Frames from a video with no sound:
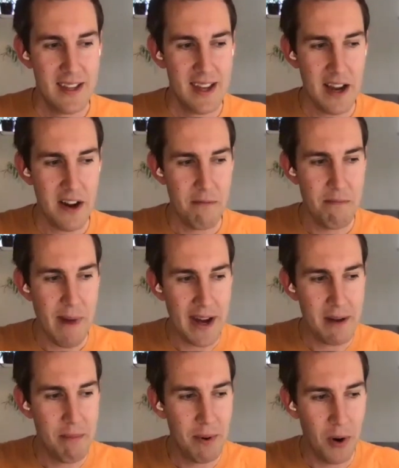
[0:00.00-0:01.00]
kind of
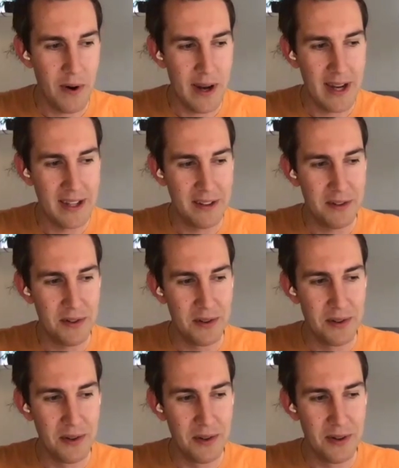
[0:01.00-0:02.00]
mind blowing
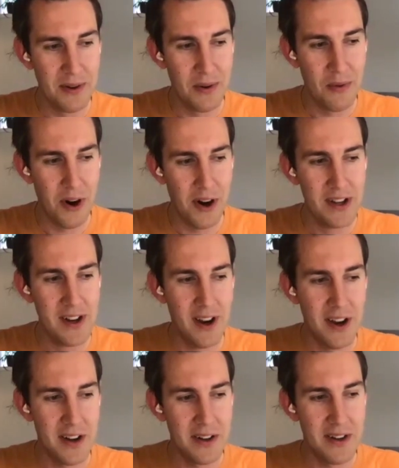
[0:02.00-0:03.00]
to work
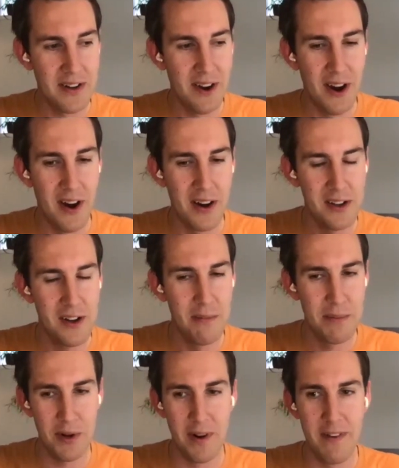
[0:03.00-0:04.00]
on, on
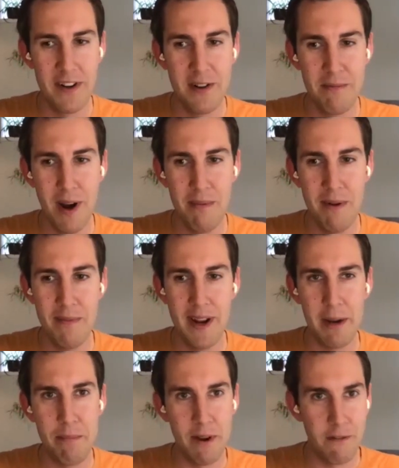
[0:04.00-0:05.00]
computer vision problem,
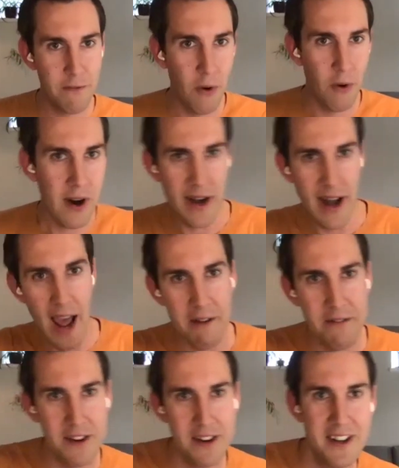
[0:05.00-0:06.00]
like before and
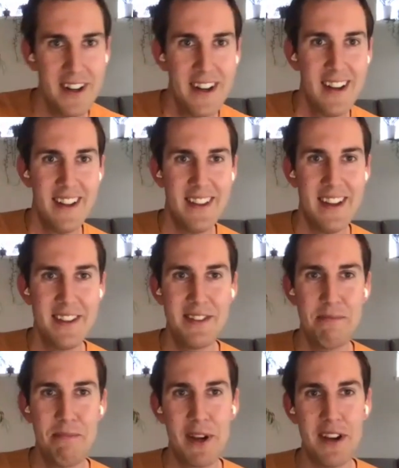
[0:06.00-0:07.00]
after
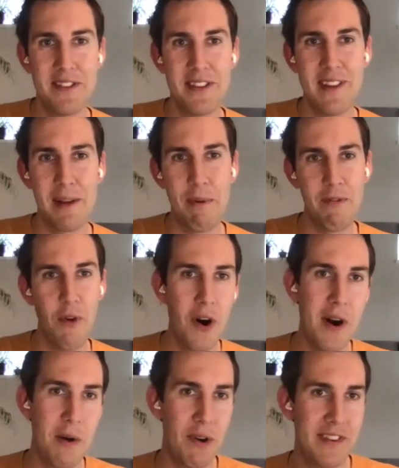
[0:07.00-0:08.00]
this, because it's like
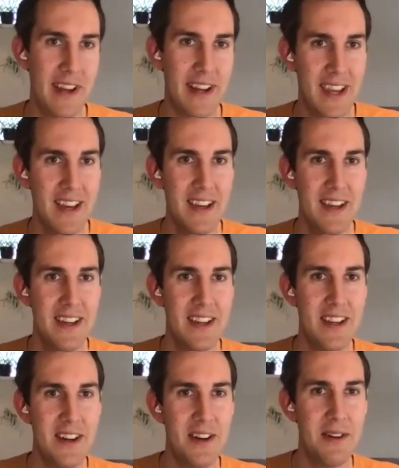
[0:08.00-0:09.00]
before it was like,
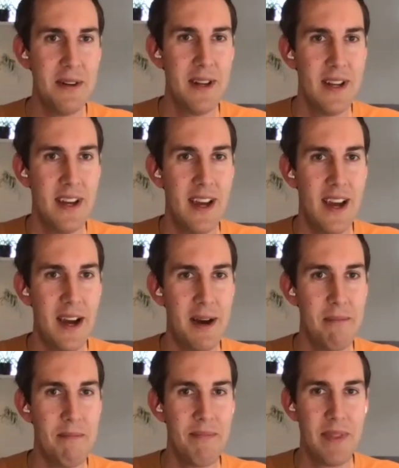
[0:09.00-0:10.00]
you know,
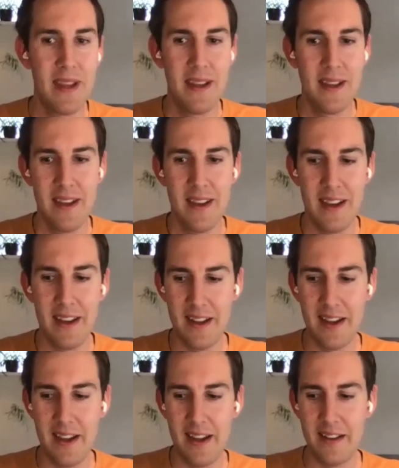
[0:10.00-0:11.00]
um, it,
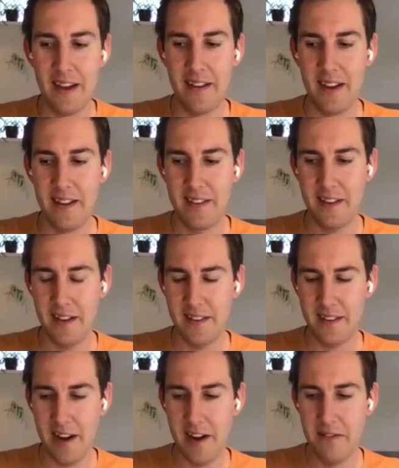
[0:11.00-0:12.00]
it, it, it's,
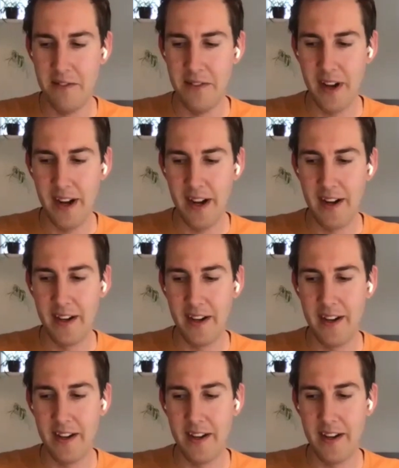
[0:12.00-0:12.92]
it's kind of, uh,